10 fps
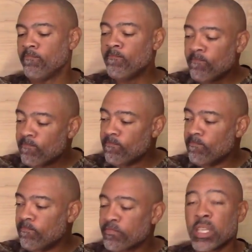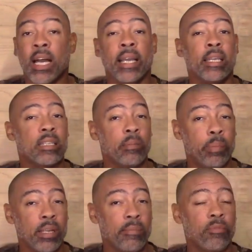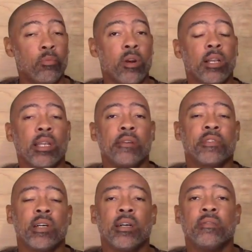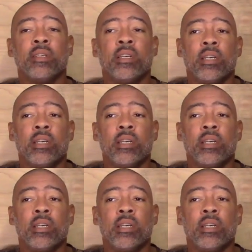I guess I'll pick up from where I left off.